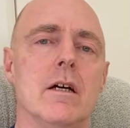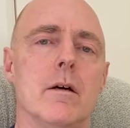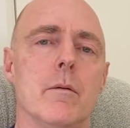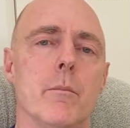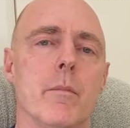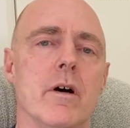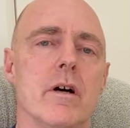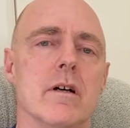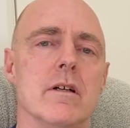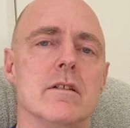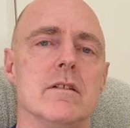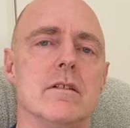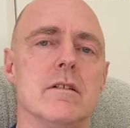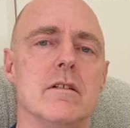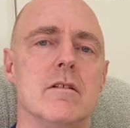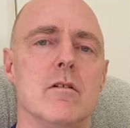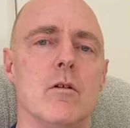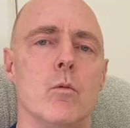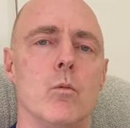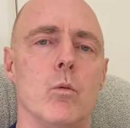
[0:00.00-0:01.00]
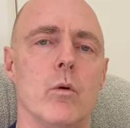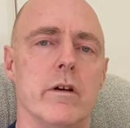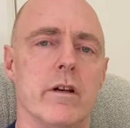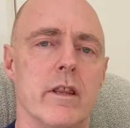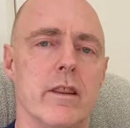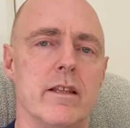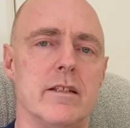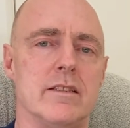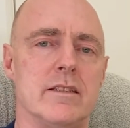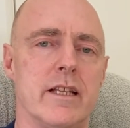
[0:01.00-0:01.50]
But one
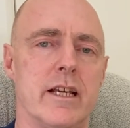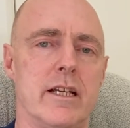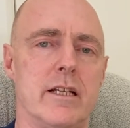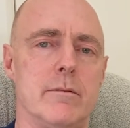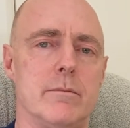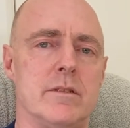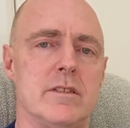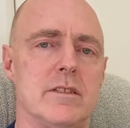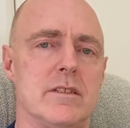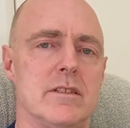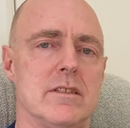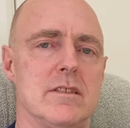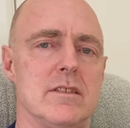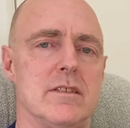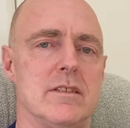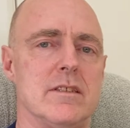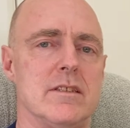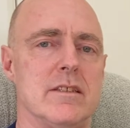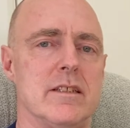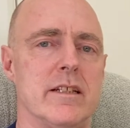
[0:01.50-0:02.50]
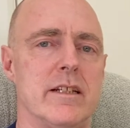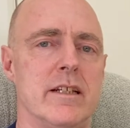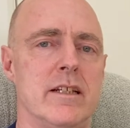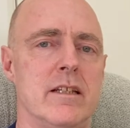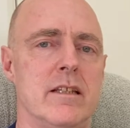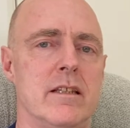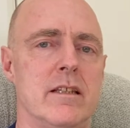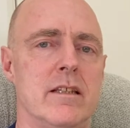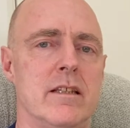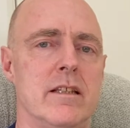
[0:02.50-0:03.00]
of the steps
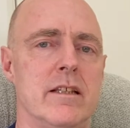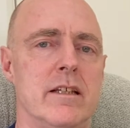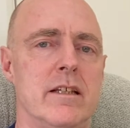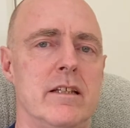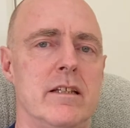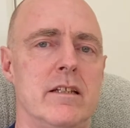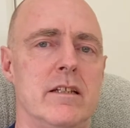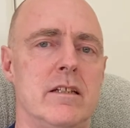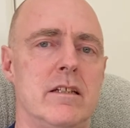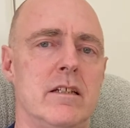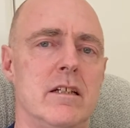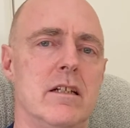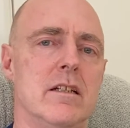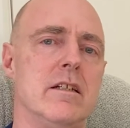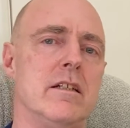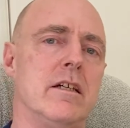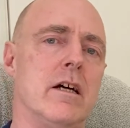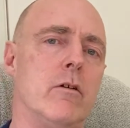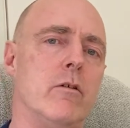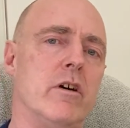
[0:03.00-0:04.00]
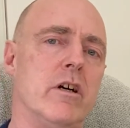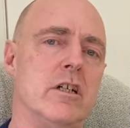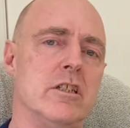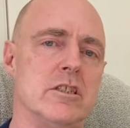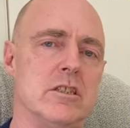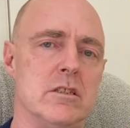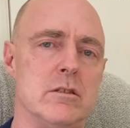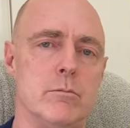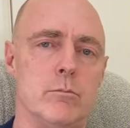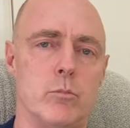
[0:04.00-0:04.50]
in the
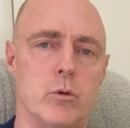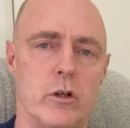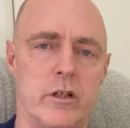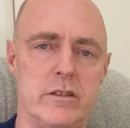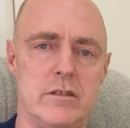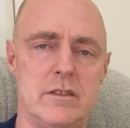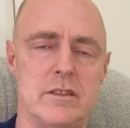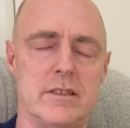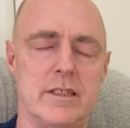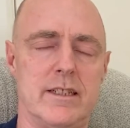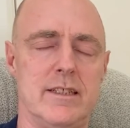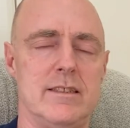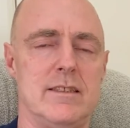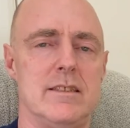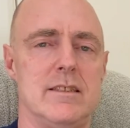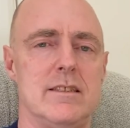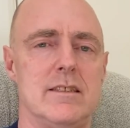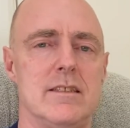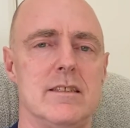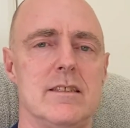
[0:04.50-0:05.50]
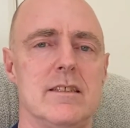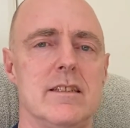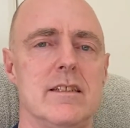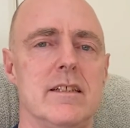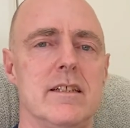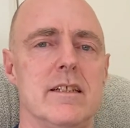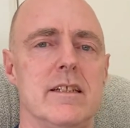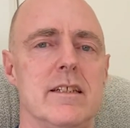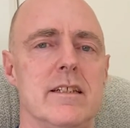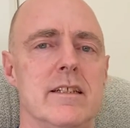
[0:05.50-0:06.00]
coercion process
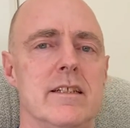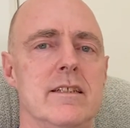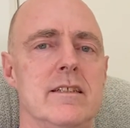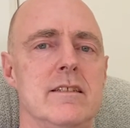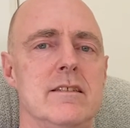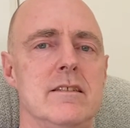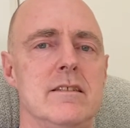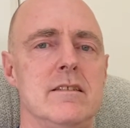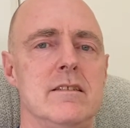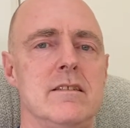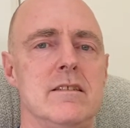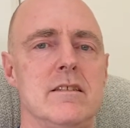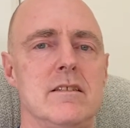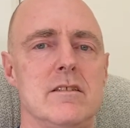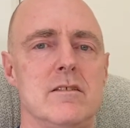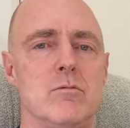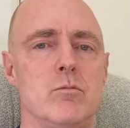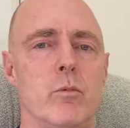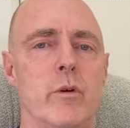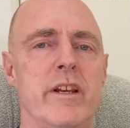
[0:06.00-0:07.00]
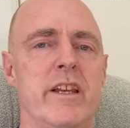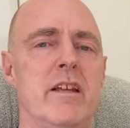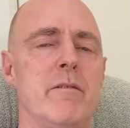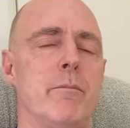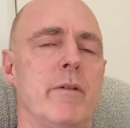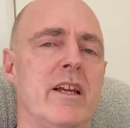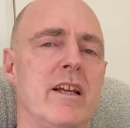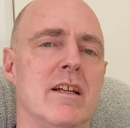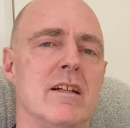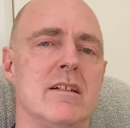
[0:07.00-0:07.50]
is when you've
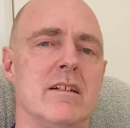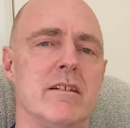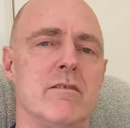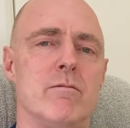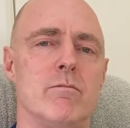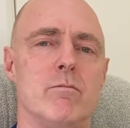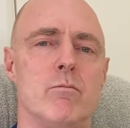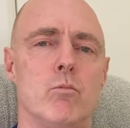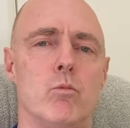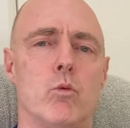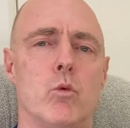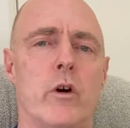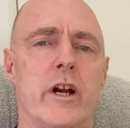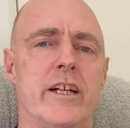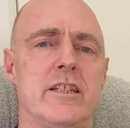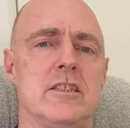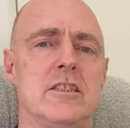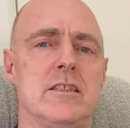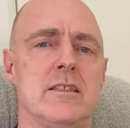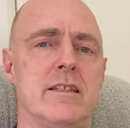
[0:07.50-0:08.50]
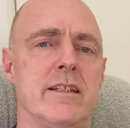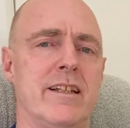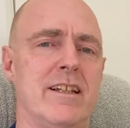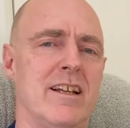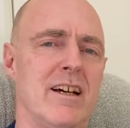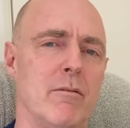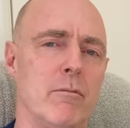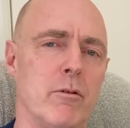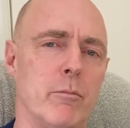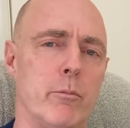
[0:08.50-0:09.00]
been kind of ratcheting
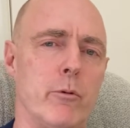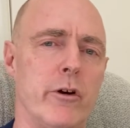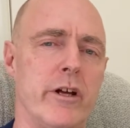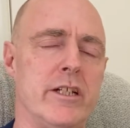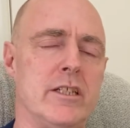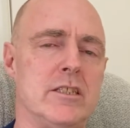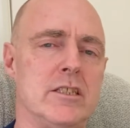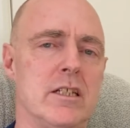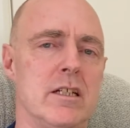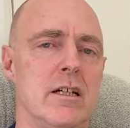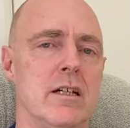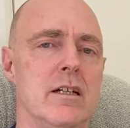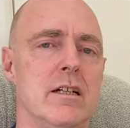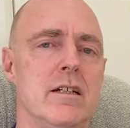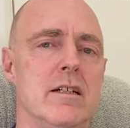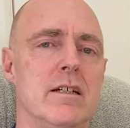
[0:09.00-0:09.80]
up the pressure,